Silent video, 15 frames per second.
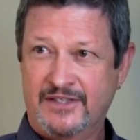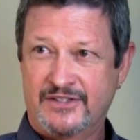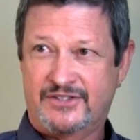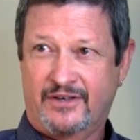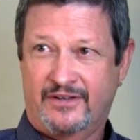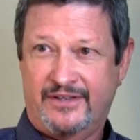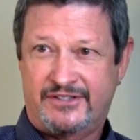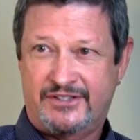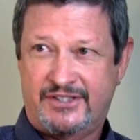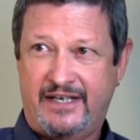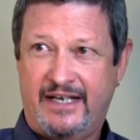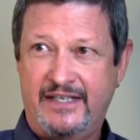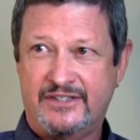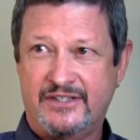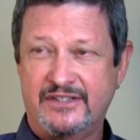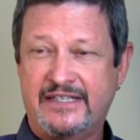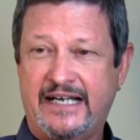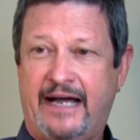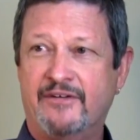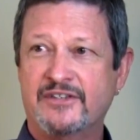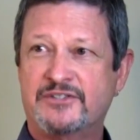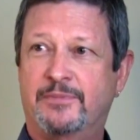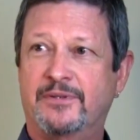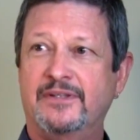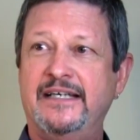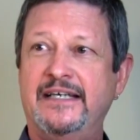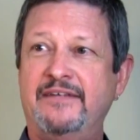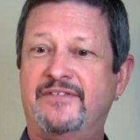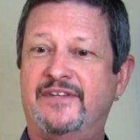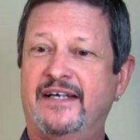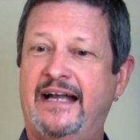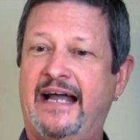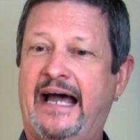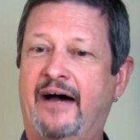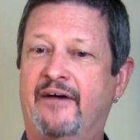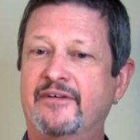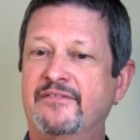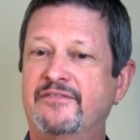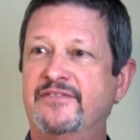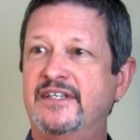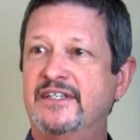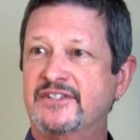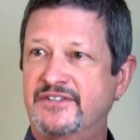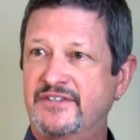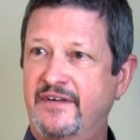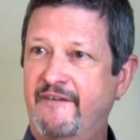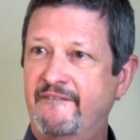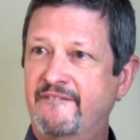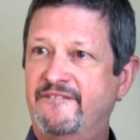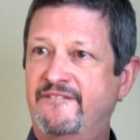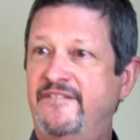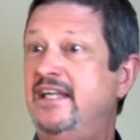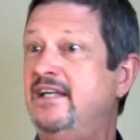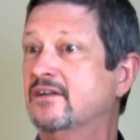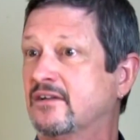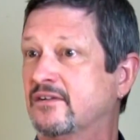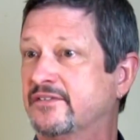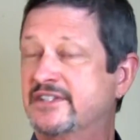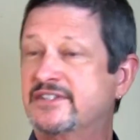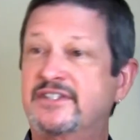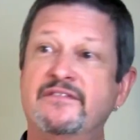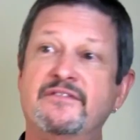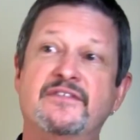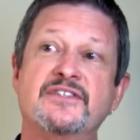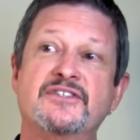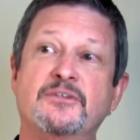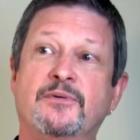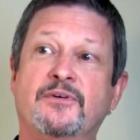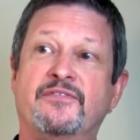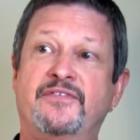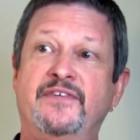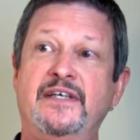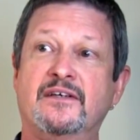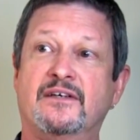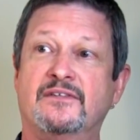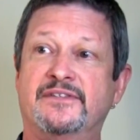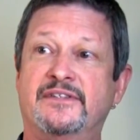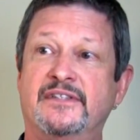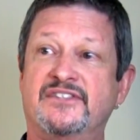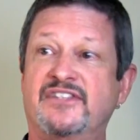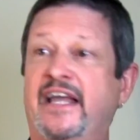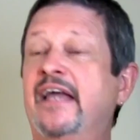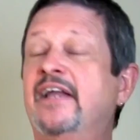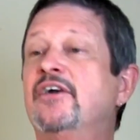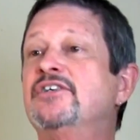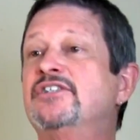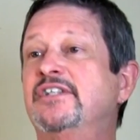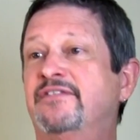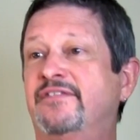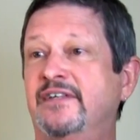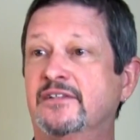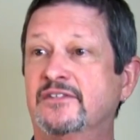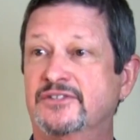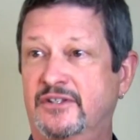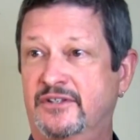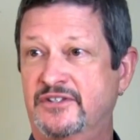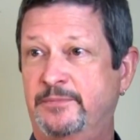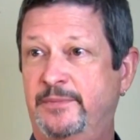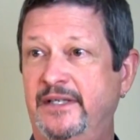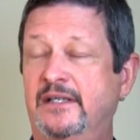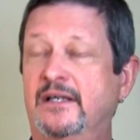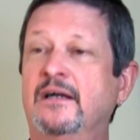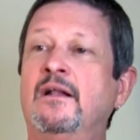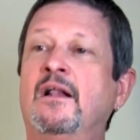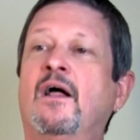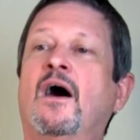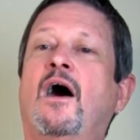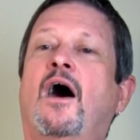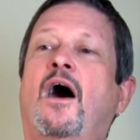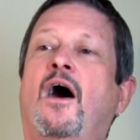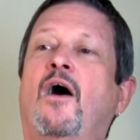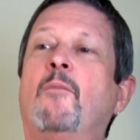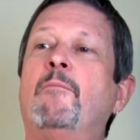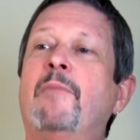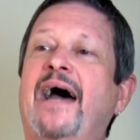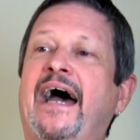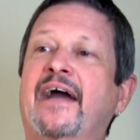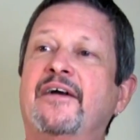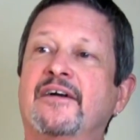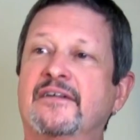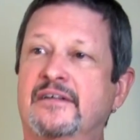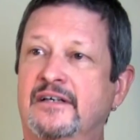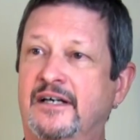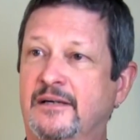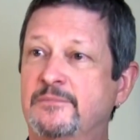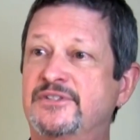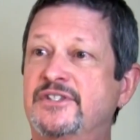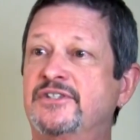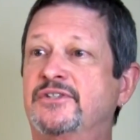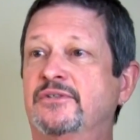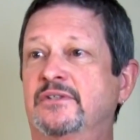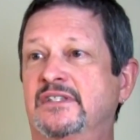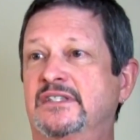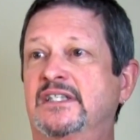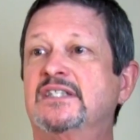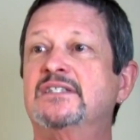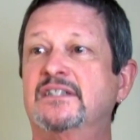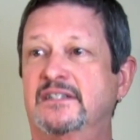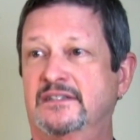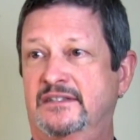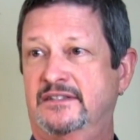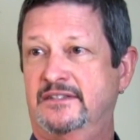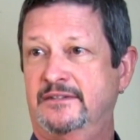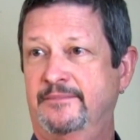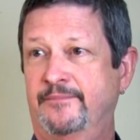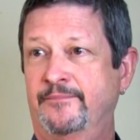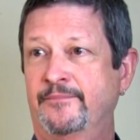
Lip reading: So the ancient Taoists believed that out of this field, this invisible field, this energy field, so to speak, all matter comes into existence.